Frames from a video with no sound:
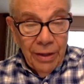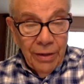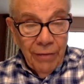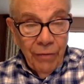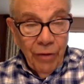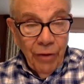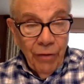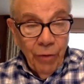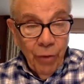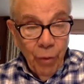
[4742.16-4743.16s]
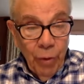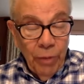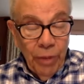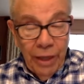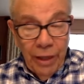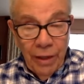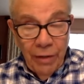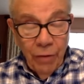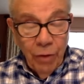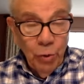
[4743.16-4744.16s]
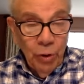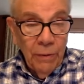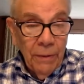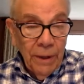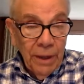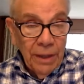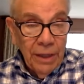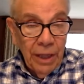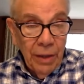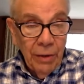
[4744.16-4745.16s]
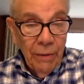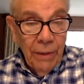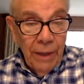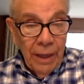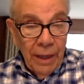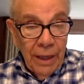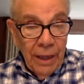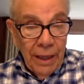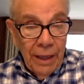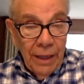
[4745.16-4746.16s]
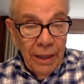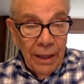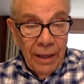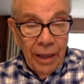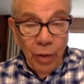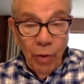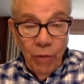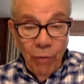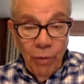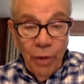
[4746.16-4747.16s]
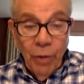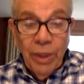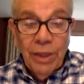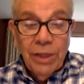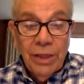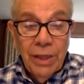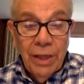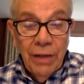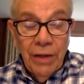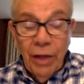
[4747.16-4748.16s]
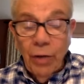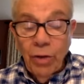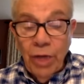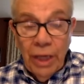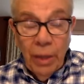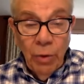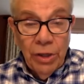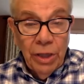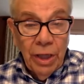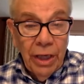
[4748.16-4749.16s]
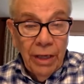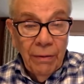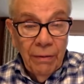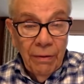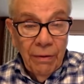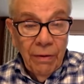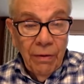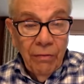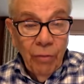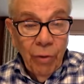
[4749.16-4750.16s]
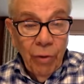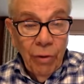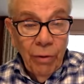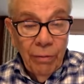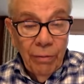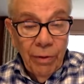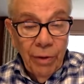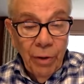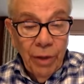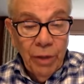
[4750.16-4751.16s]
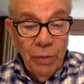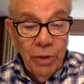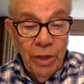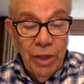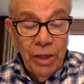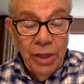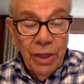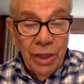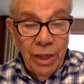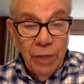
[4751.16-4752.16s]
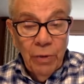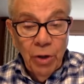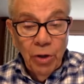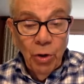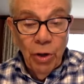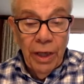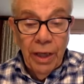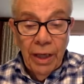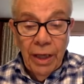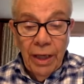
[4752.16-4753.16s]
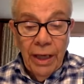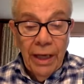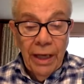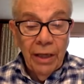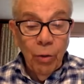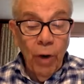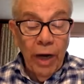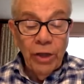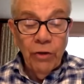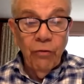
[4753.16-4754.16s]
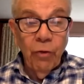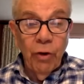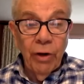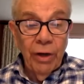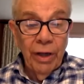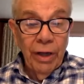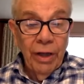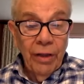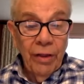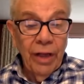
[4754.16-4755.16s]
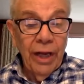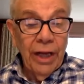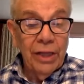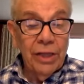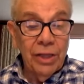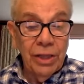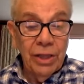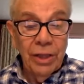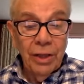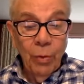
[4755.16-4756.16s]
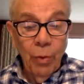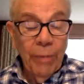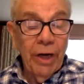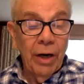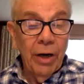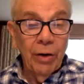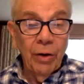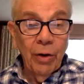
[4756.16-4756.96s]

fulfilling for you. We plan a virtual Seder. Thank you all for being with us. Thank you, Jackie, once again, for your expertise. It's been a joy. And watch for the next webinar.